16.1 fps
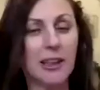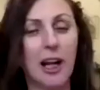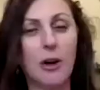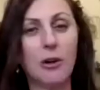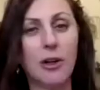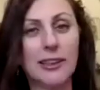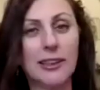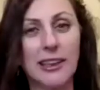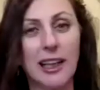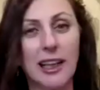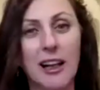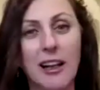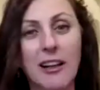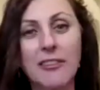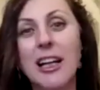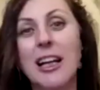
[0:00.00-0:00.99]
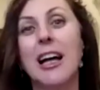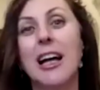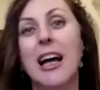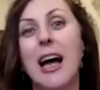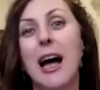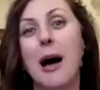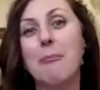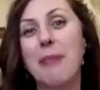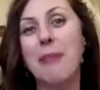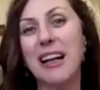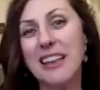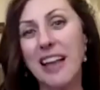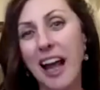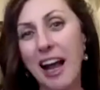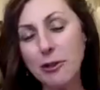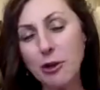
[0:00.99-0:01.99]
ourselves, but
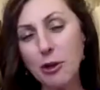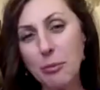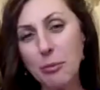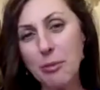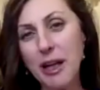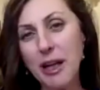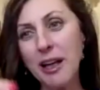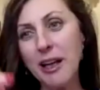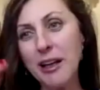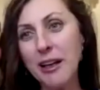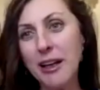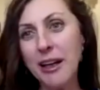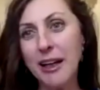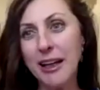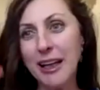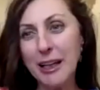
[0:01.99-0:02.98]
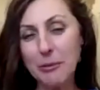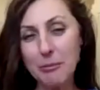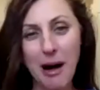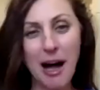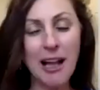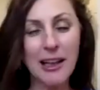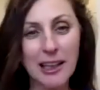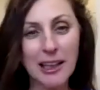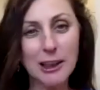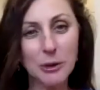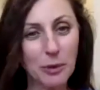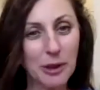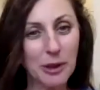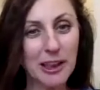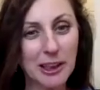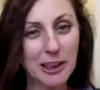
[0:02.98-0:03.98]
have to be in balance
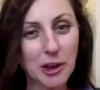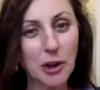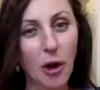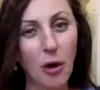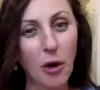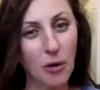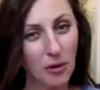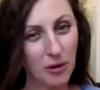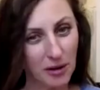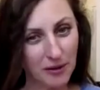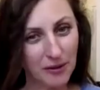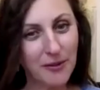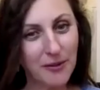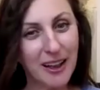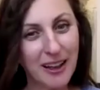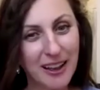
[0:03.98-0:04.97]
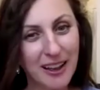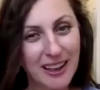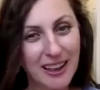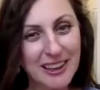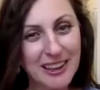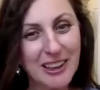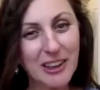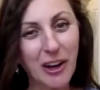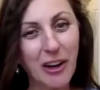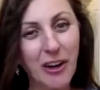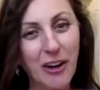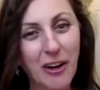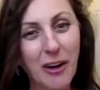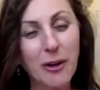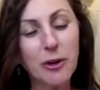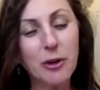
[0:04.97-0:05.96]
with the soul. So
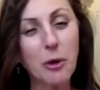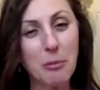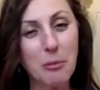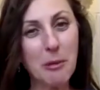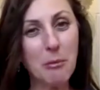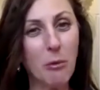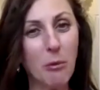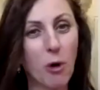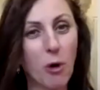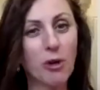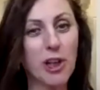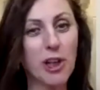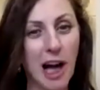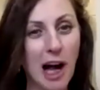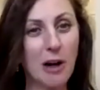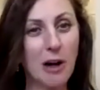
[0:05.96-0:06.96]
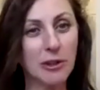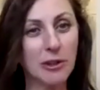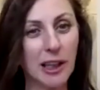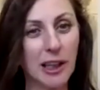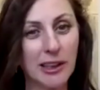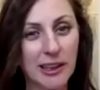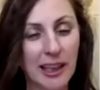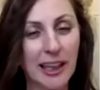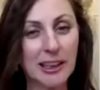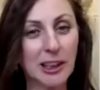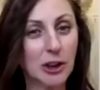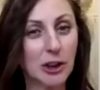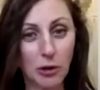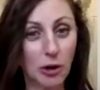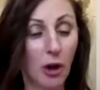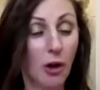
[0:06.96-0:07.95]
to be more grounded. Yes,
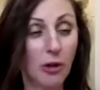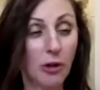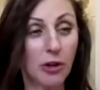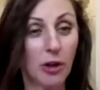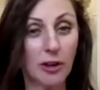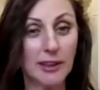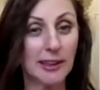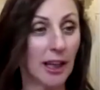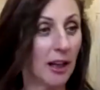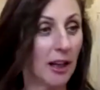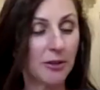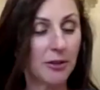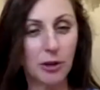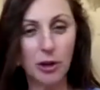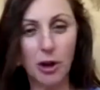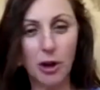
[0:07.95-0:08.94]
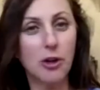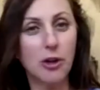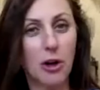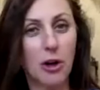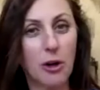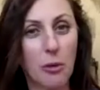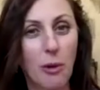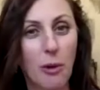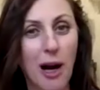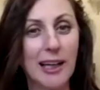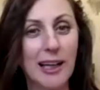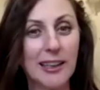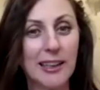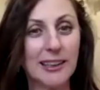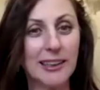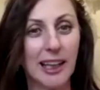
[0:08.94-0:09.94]
you know yourself, you know your
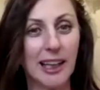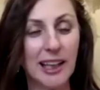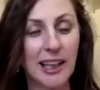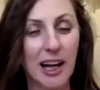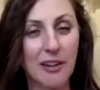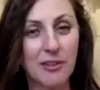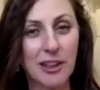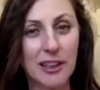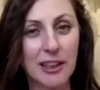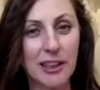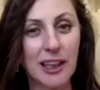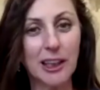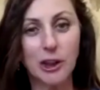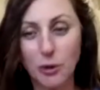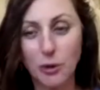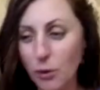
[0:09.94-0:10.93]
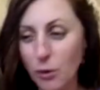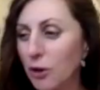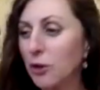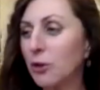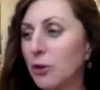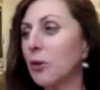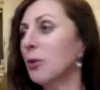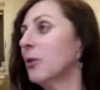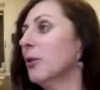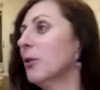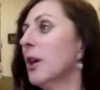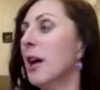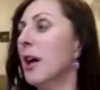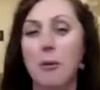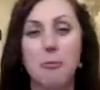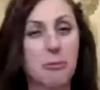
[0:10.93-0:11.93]
qualities and everything. It's good to
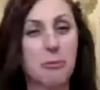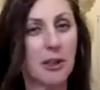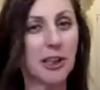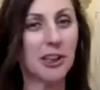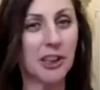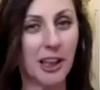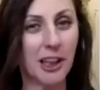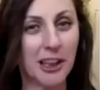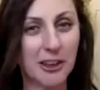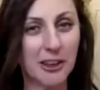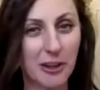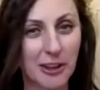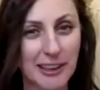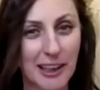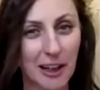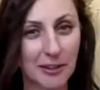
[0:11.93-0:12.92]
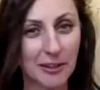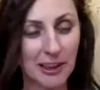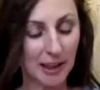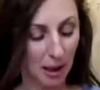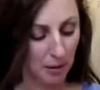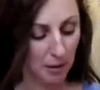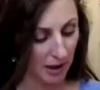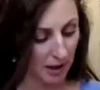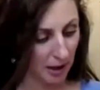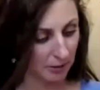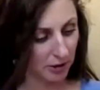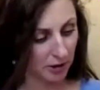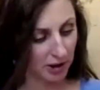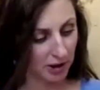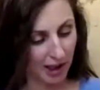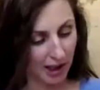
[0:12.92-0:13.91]
appreciate yourself sometimes,
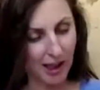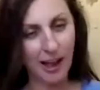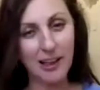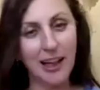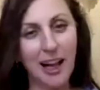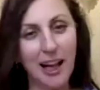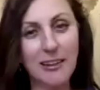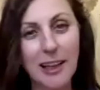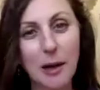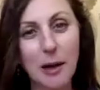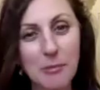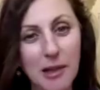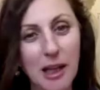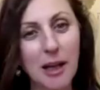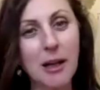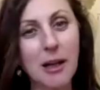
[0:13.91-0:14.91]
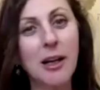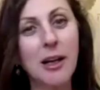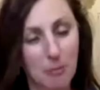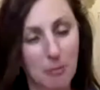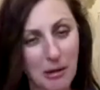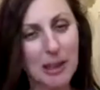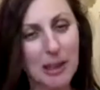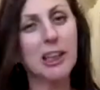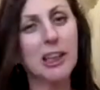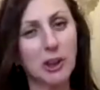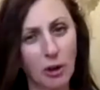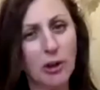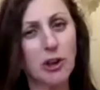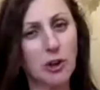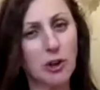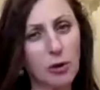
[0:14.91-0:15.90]
to say halal datiye, but it's
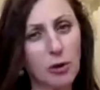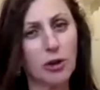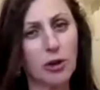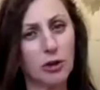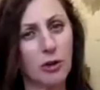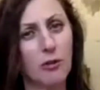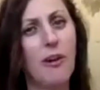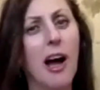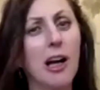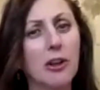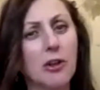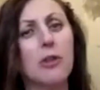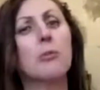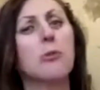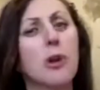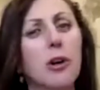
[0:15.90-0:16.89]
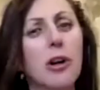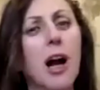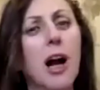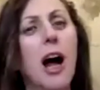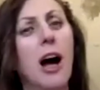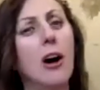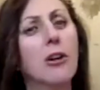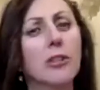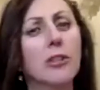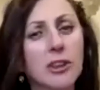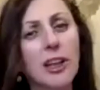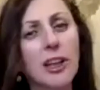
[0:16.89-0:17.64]
also good to vacuum your house.